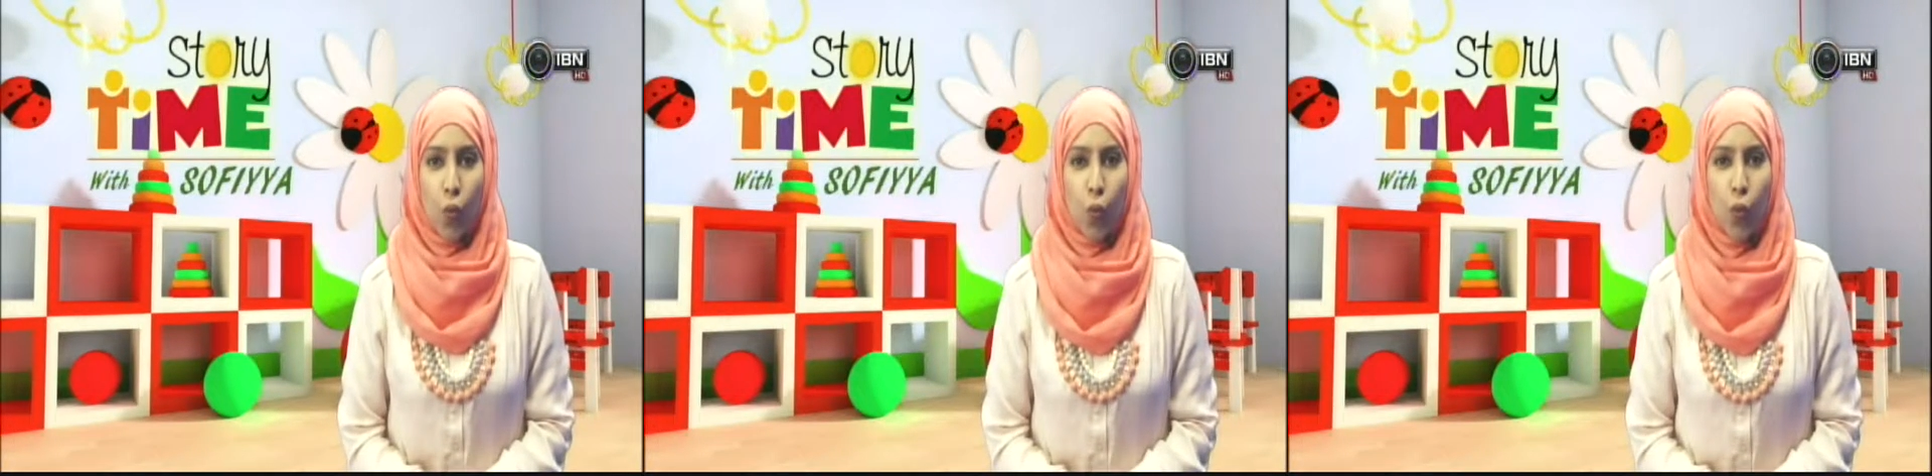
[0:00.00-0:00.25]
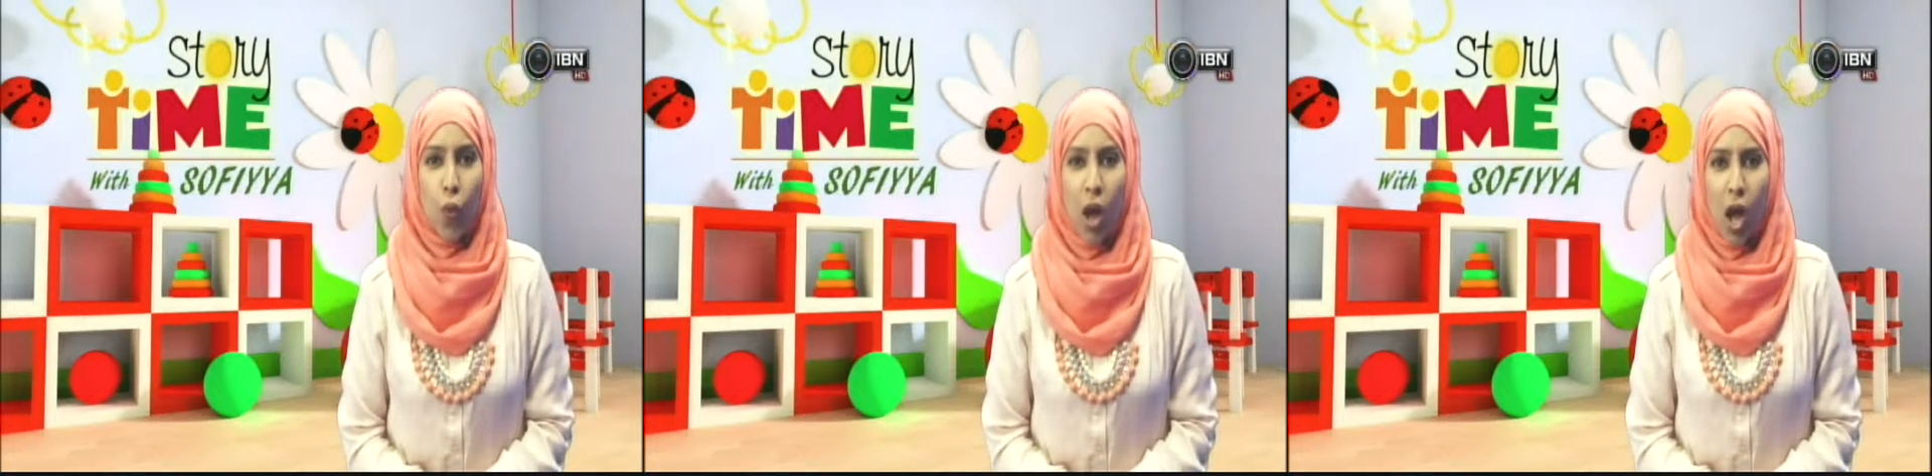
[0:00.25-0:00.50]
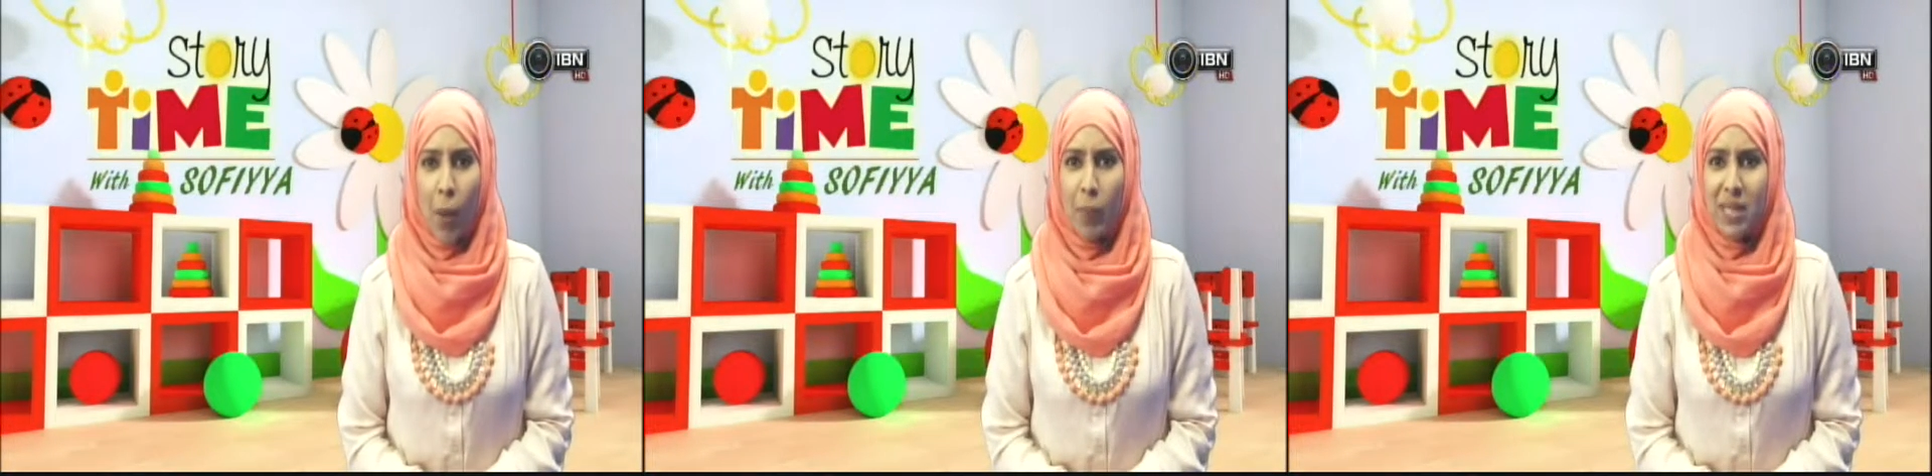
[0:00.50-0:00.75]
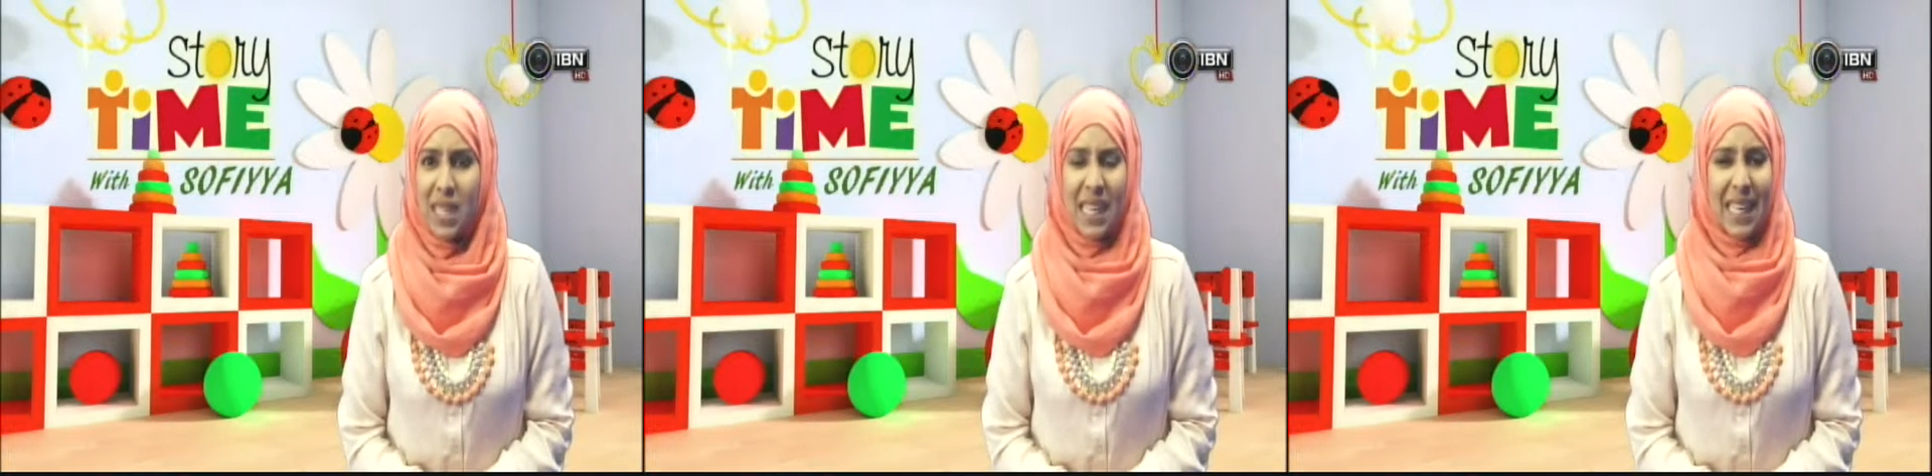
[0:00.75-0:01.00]

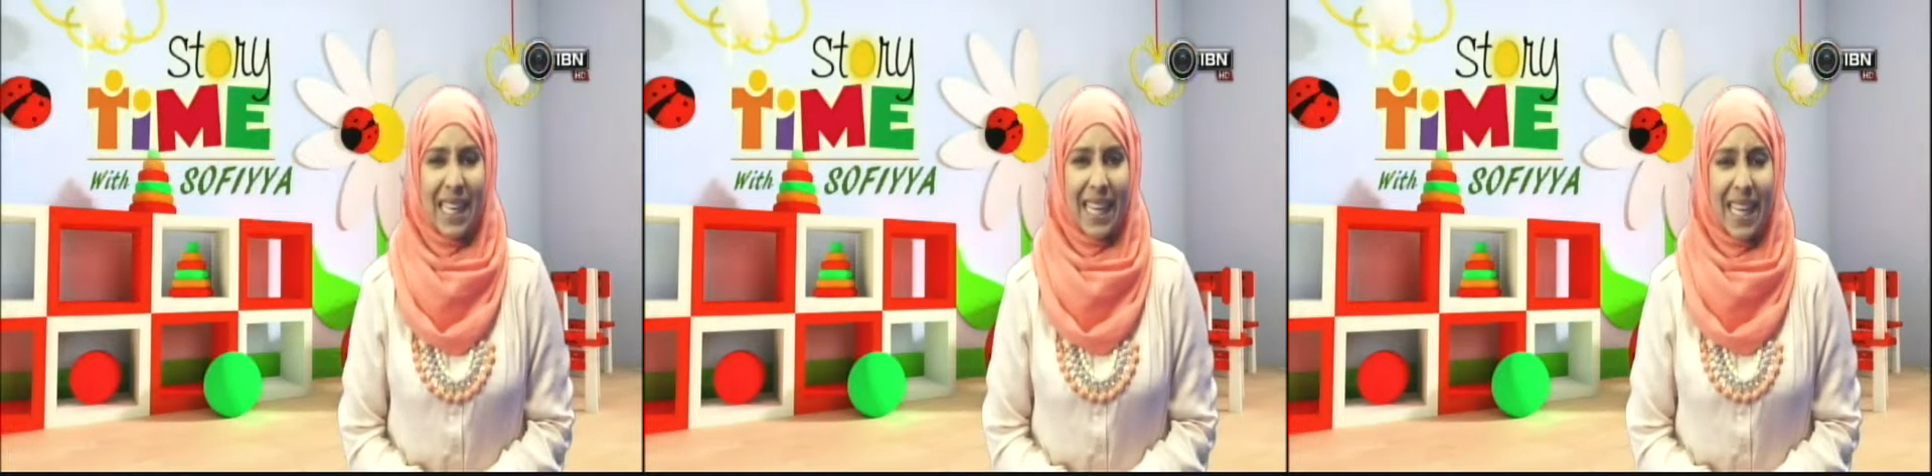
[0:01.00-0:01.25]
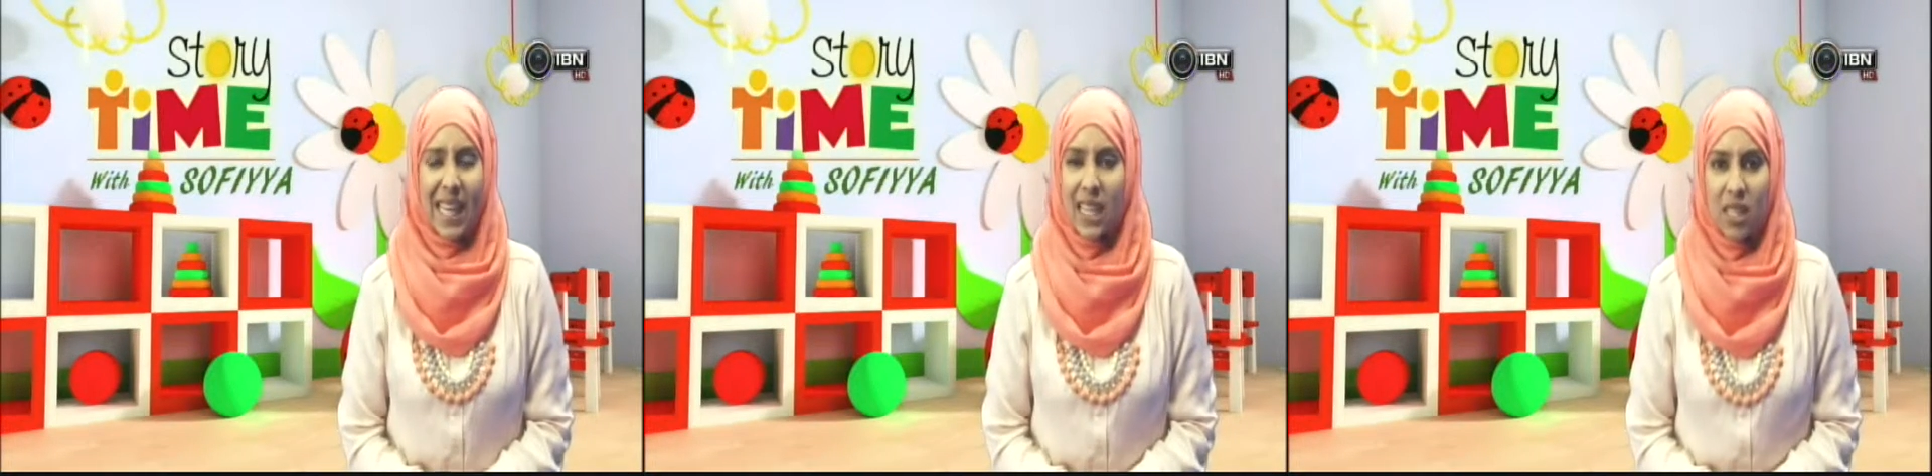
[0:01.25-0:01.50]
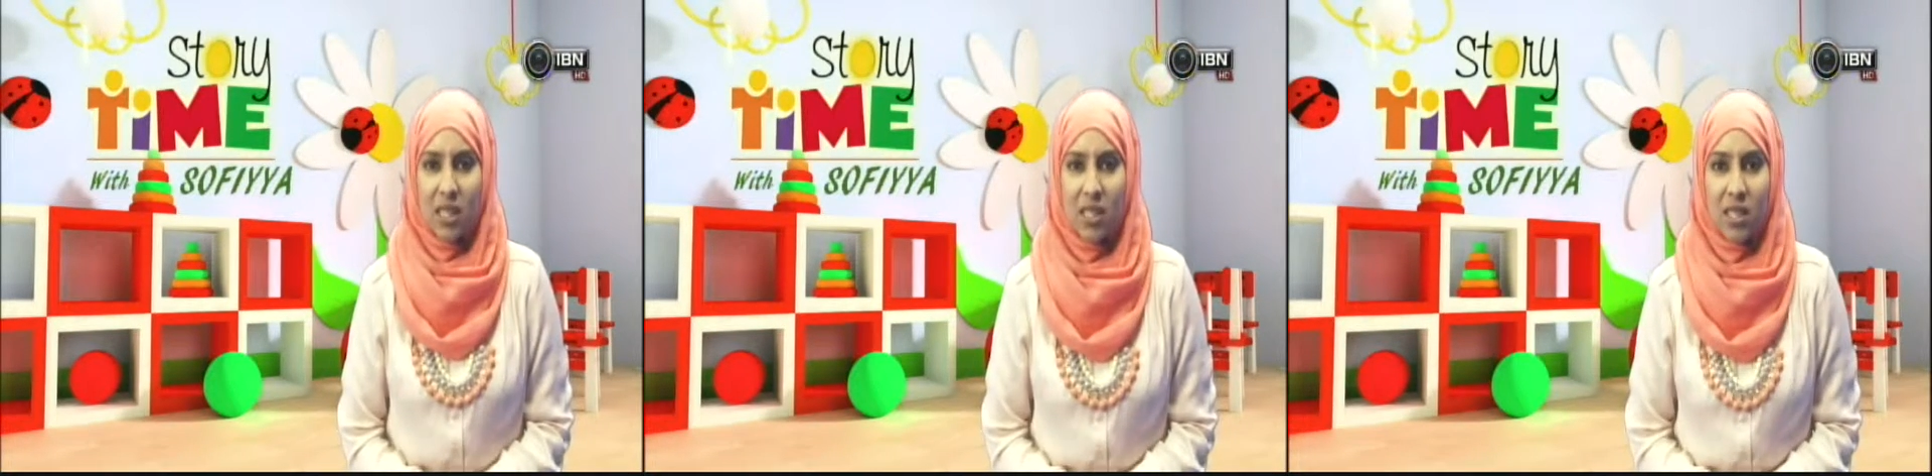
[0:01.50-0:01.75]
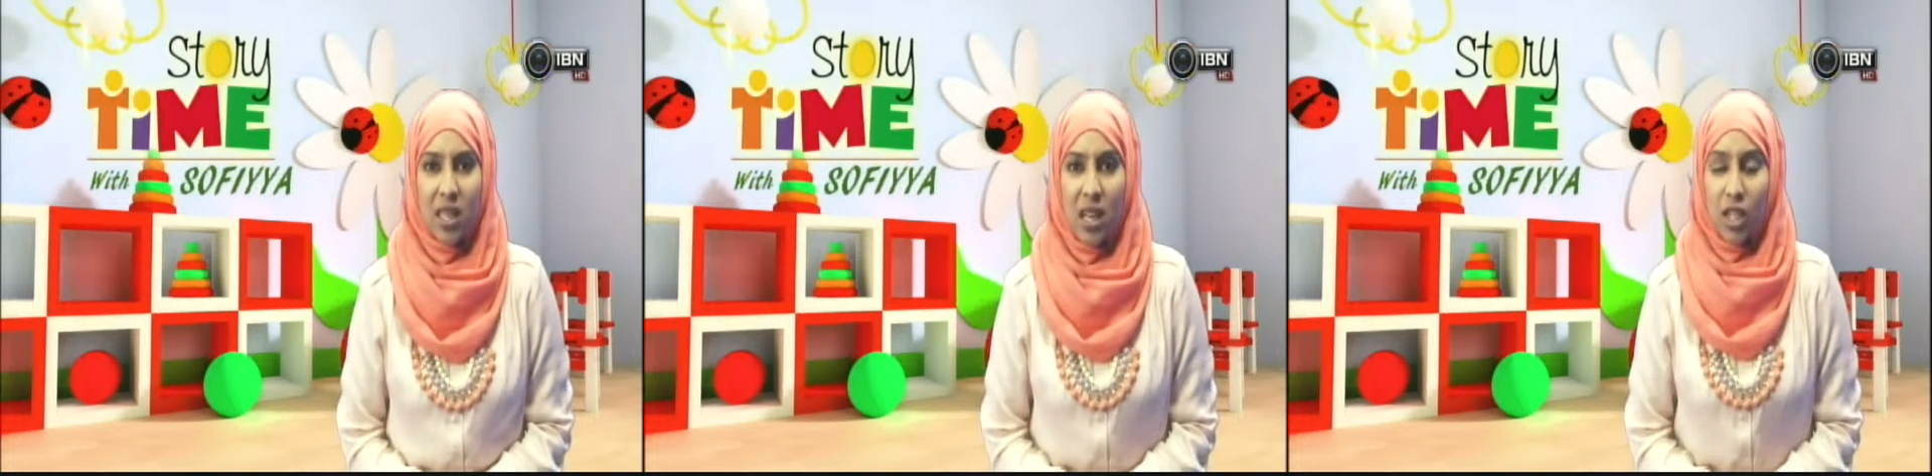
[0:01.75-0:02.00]
robbed and killed